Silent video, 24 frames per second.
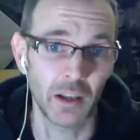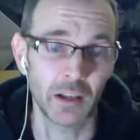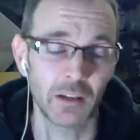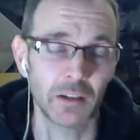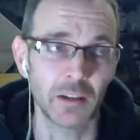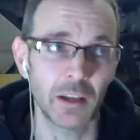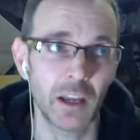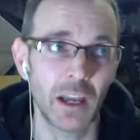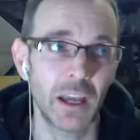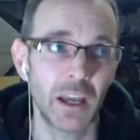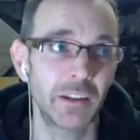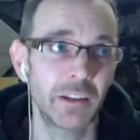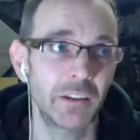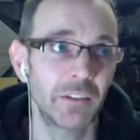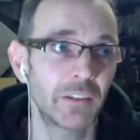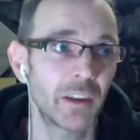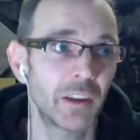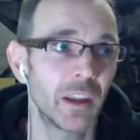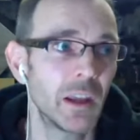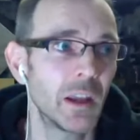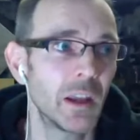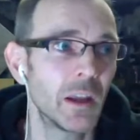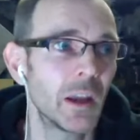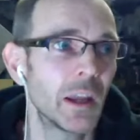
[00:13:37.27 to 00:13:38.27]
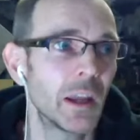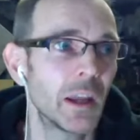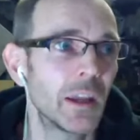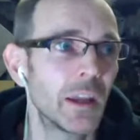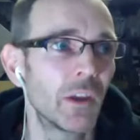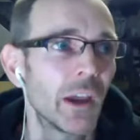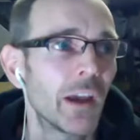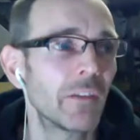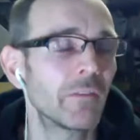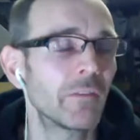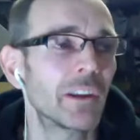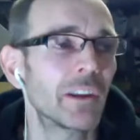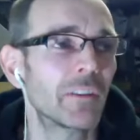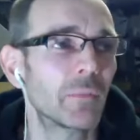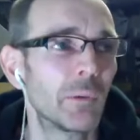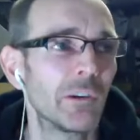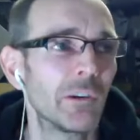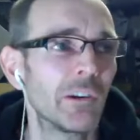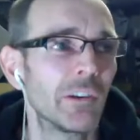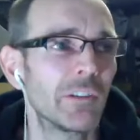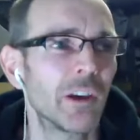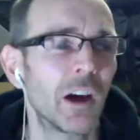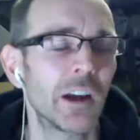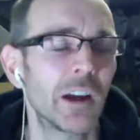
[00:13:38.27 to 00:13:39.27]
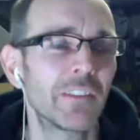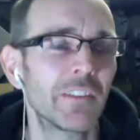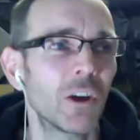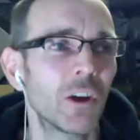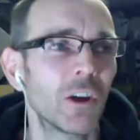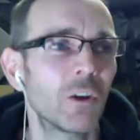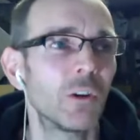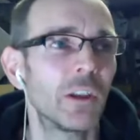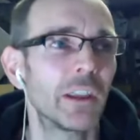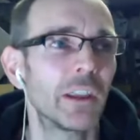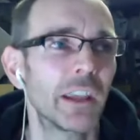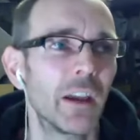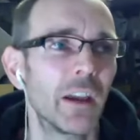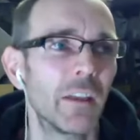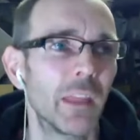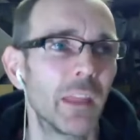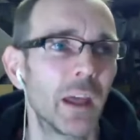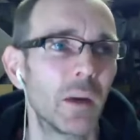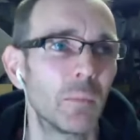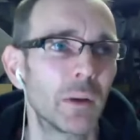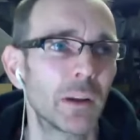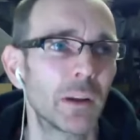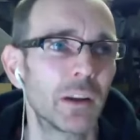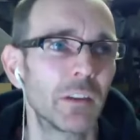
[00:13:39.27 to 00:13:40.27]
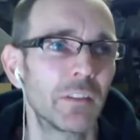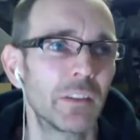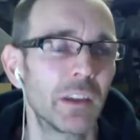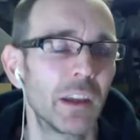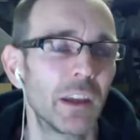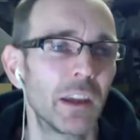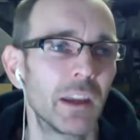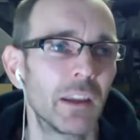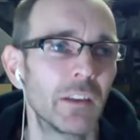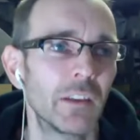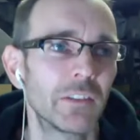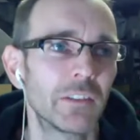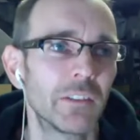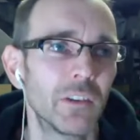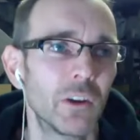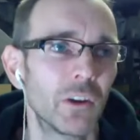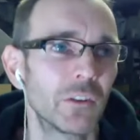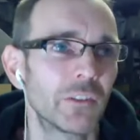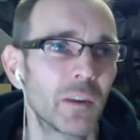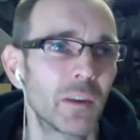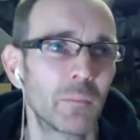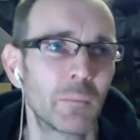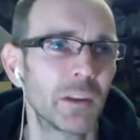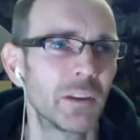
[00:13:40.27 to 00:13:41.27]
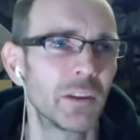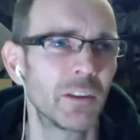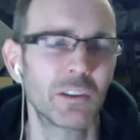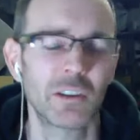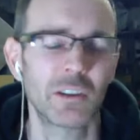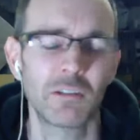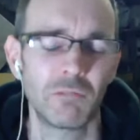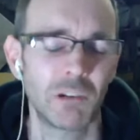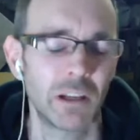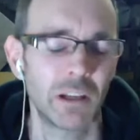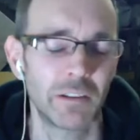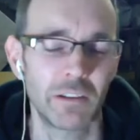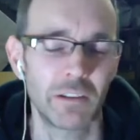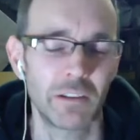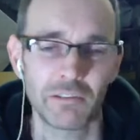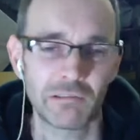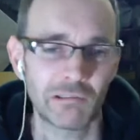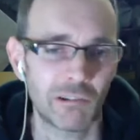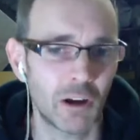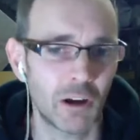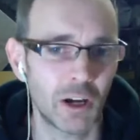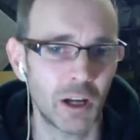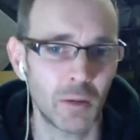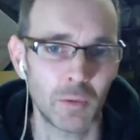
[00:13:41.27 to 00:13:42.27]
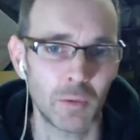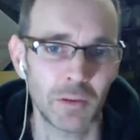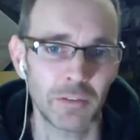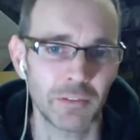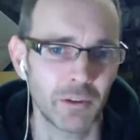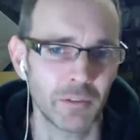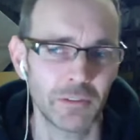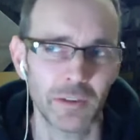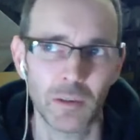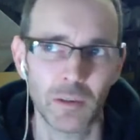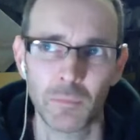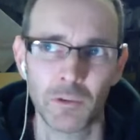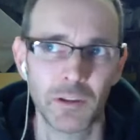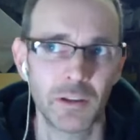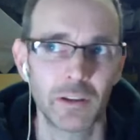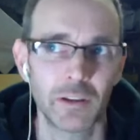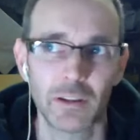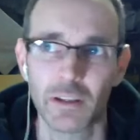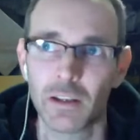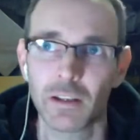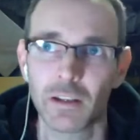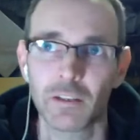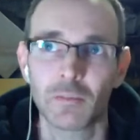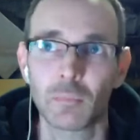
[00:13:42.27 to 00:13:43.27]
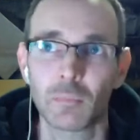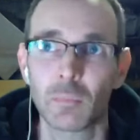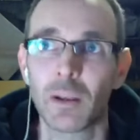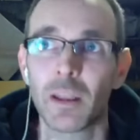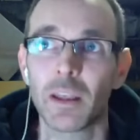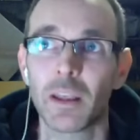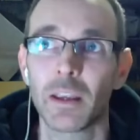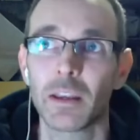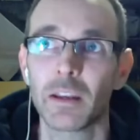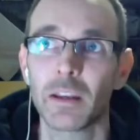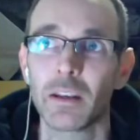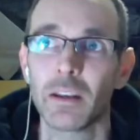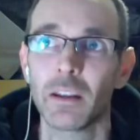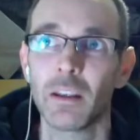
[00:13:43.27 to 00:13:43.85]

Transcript: mm-hmm. and if you haven't experienced it, I totally get that, because it, it's not something you can really describe. It's not something you can explain